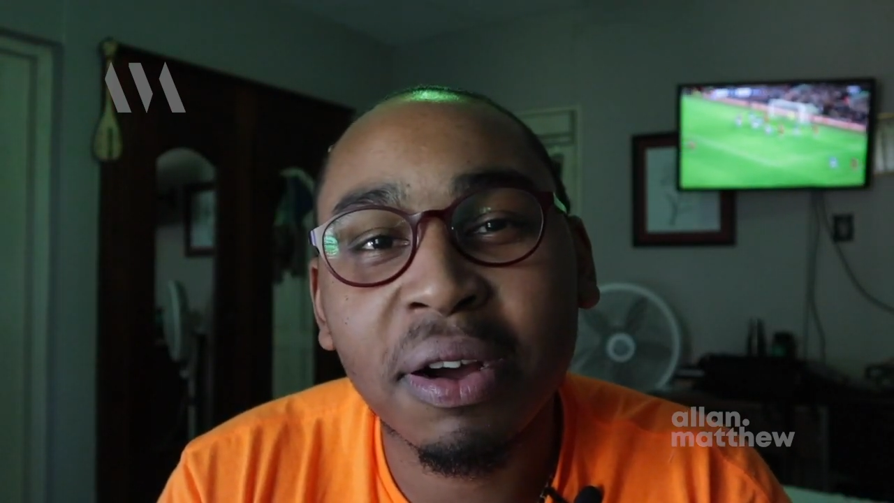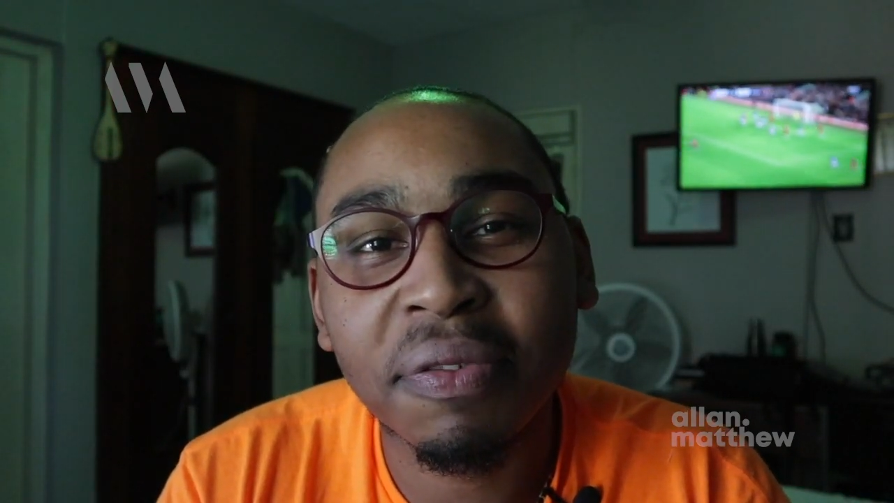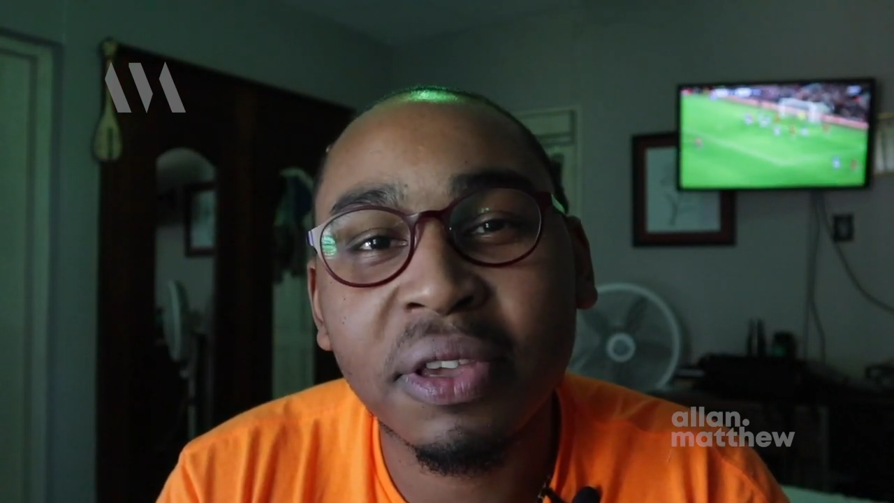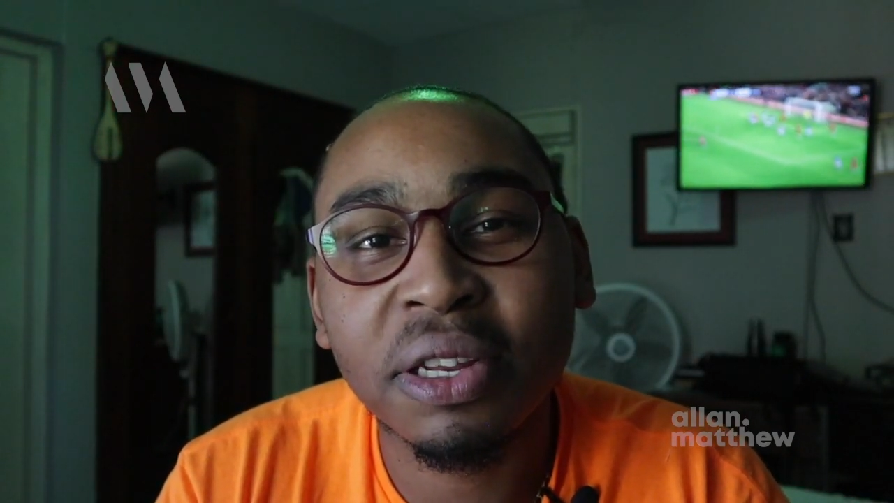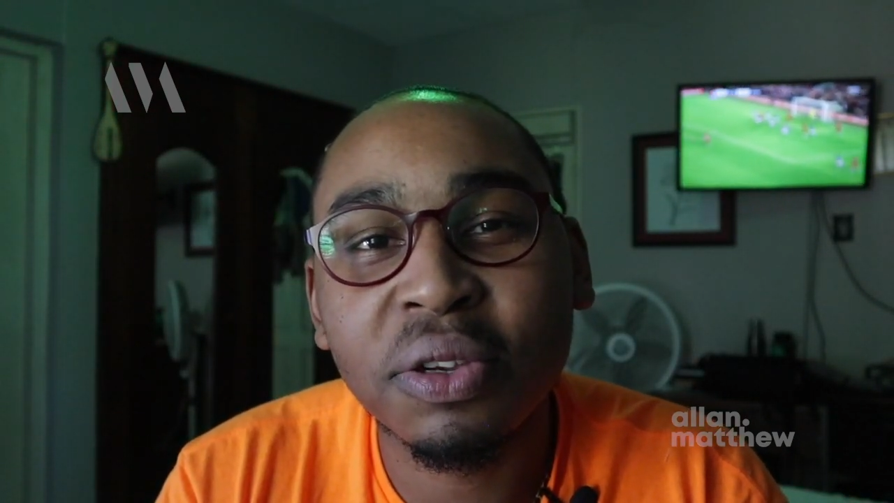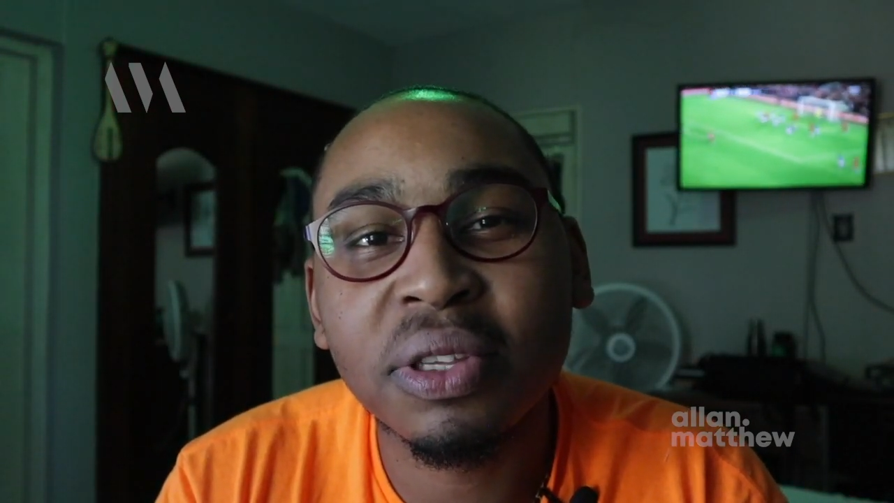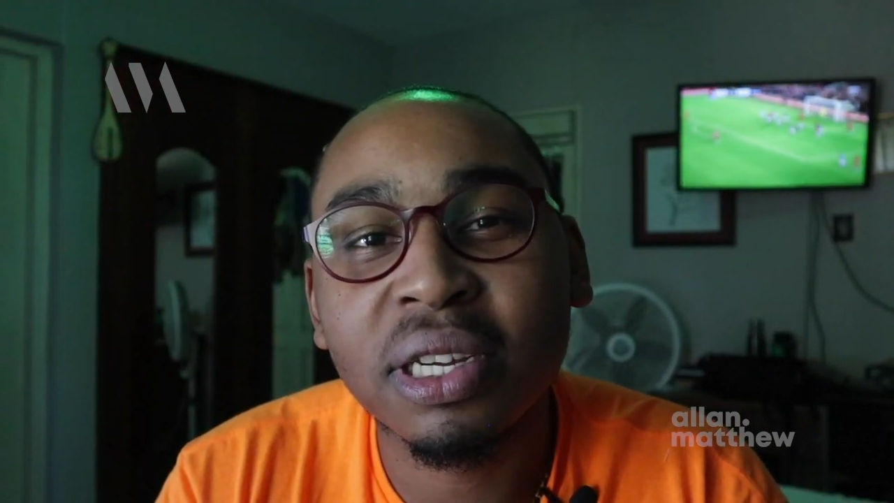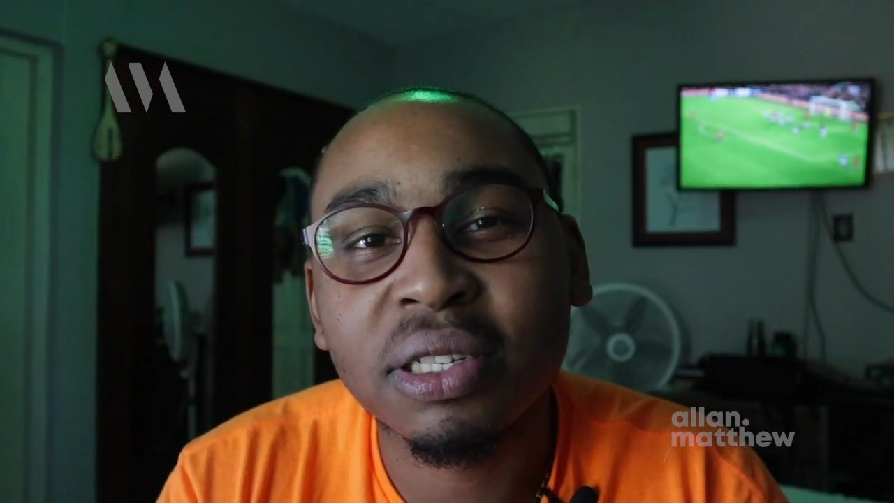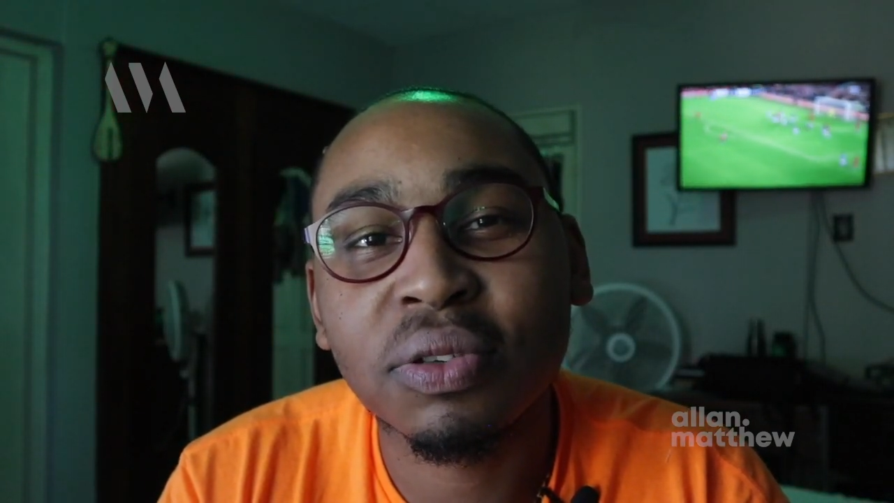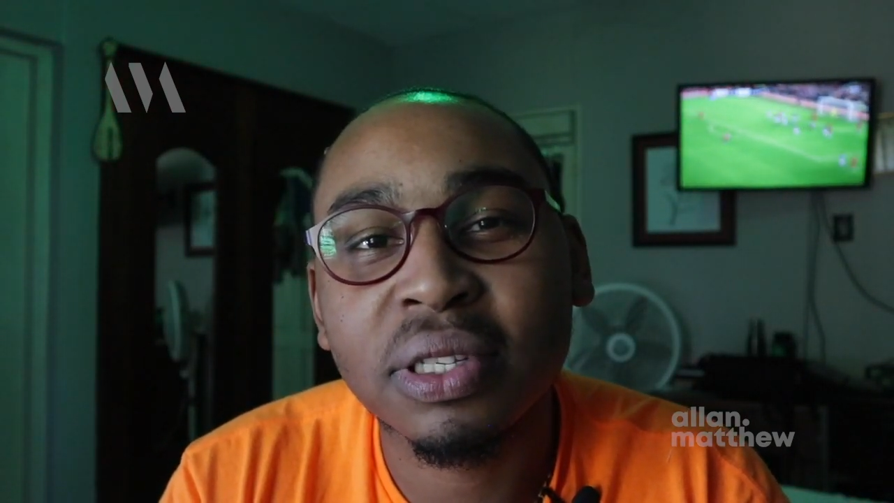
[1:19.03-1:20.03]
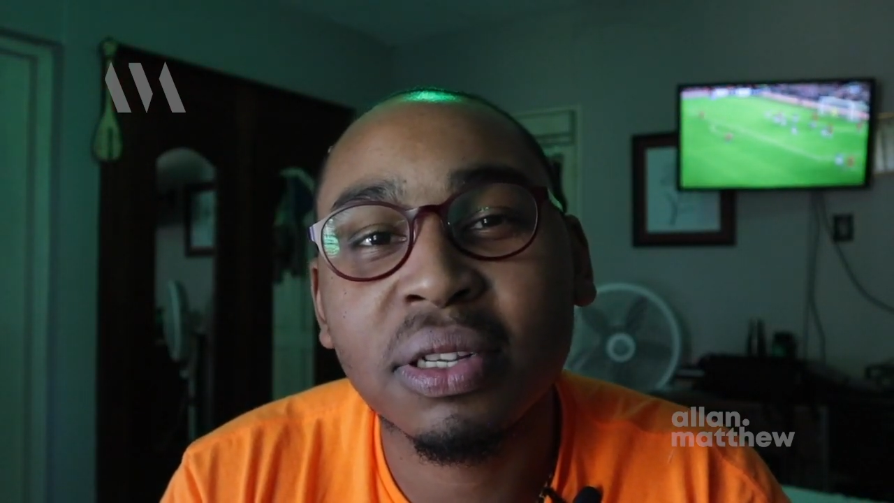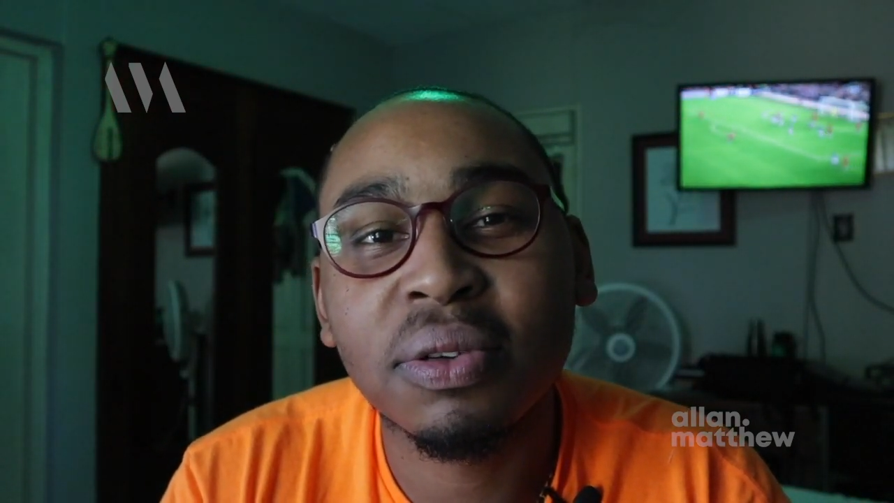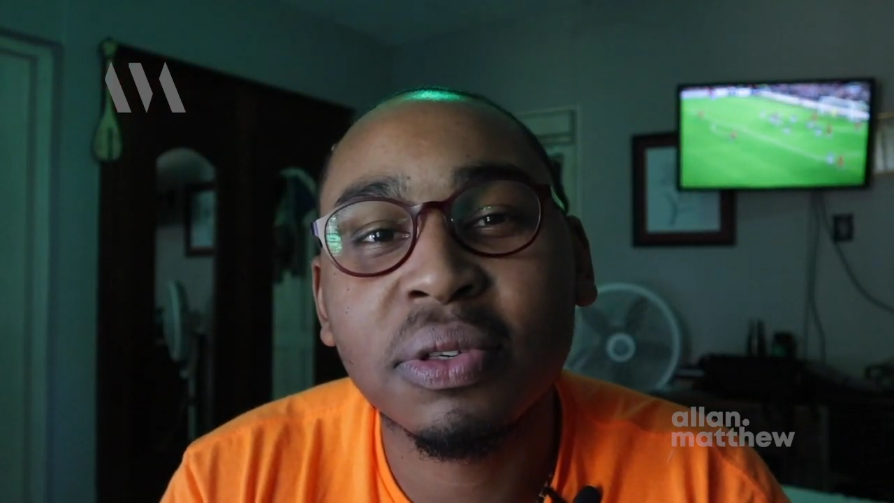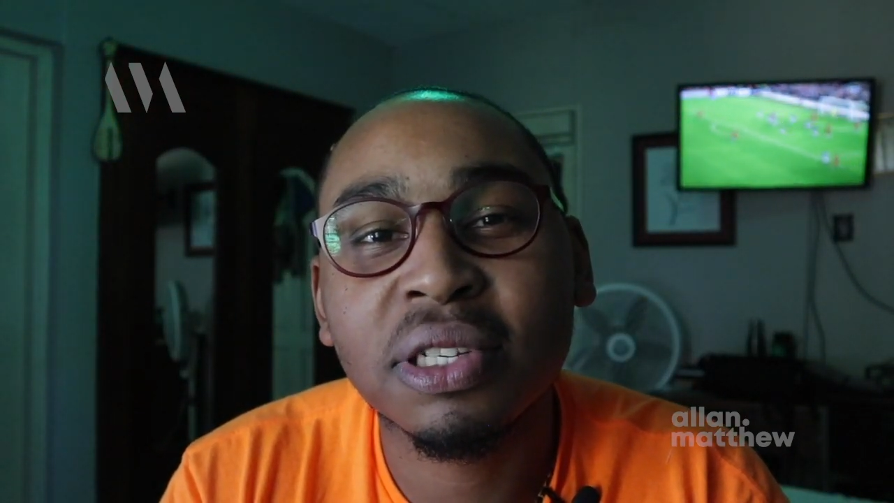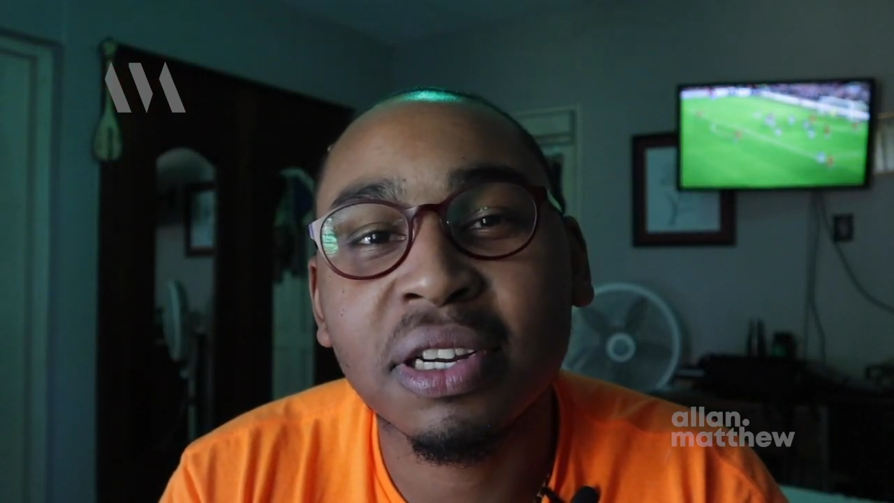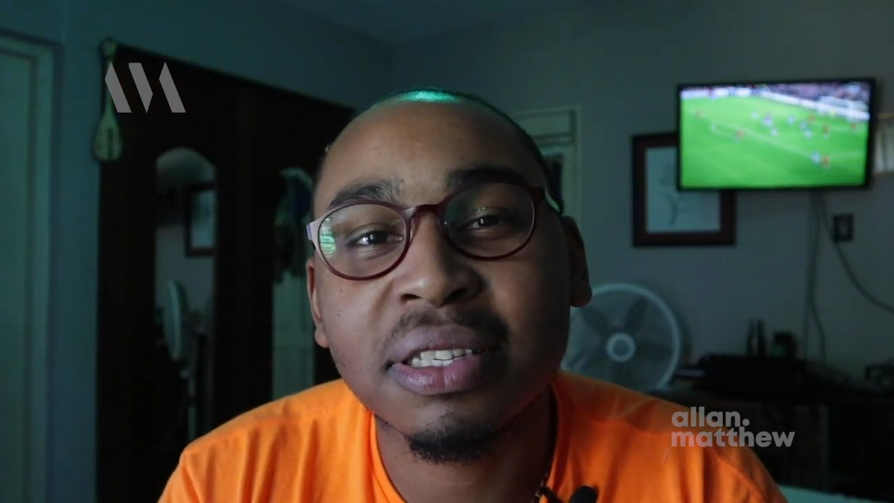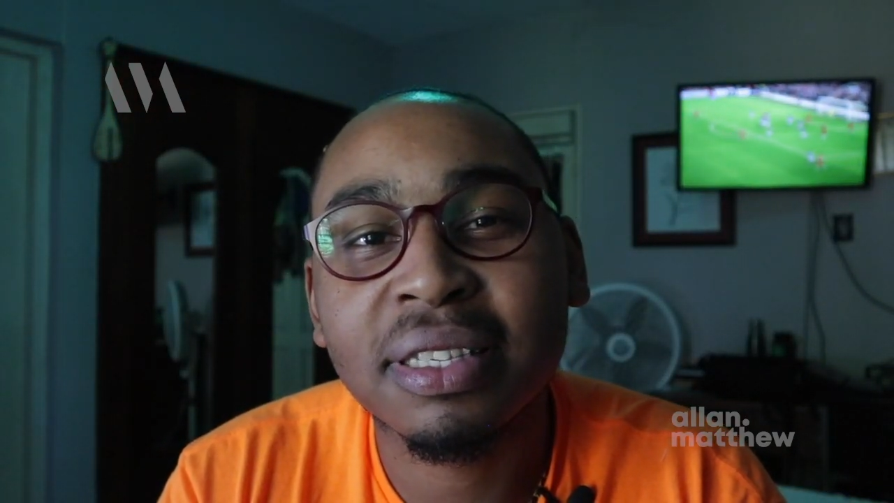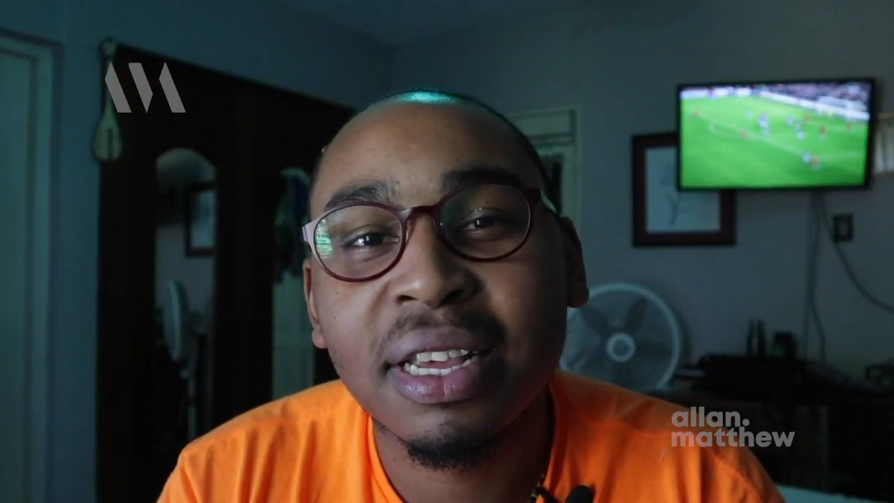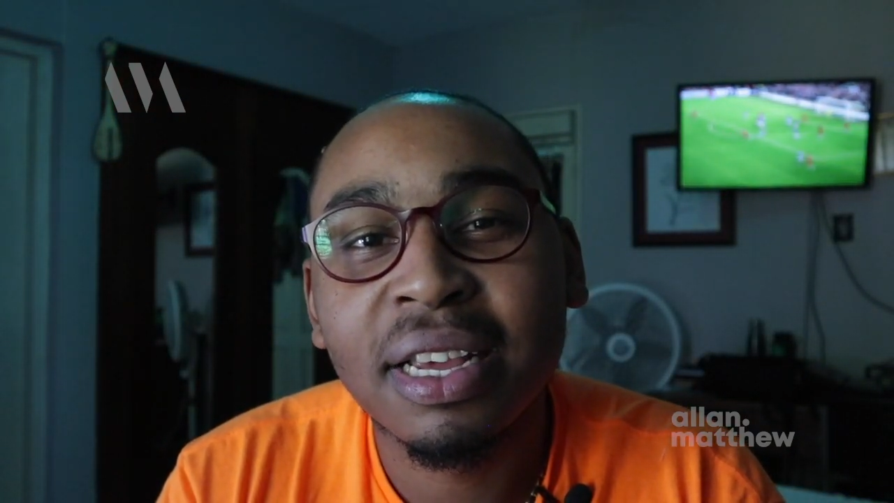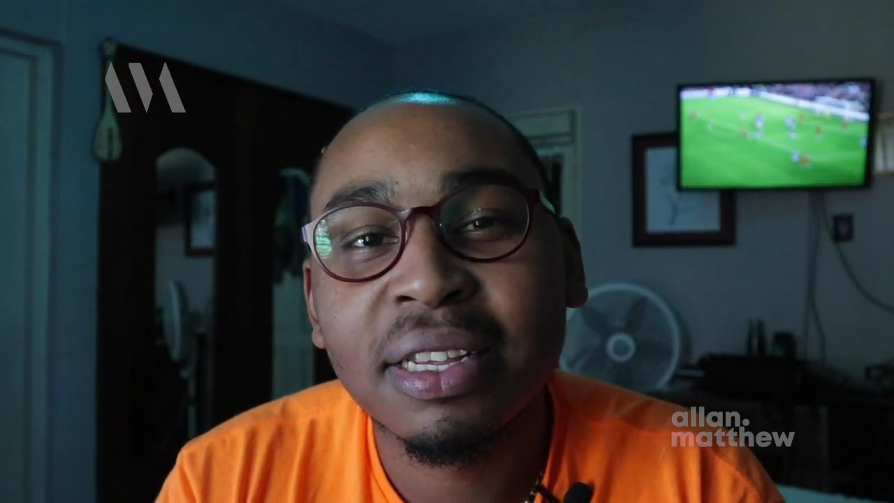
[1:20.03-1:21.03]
of your New Year's resolutions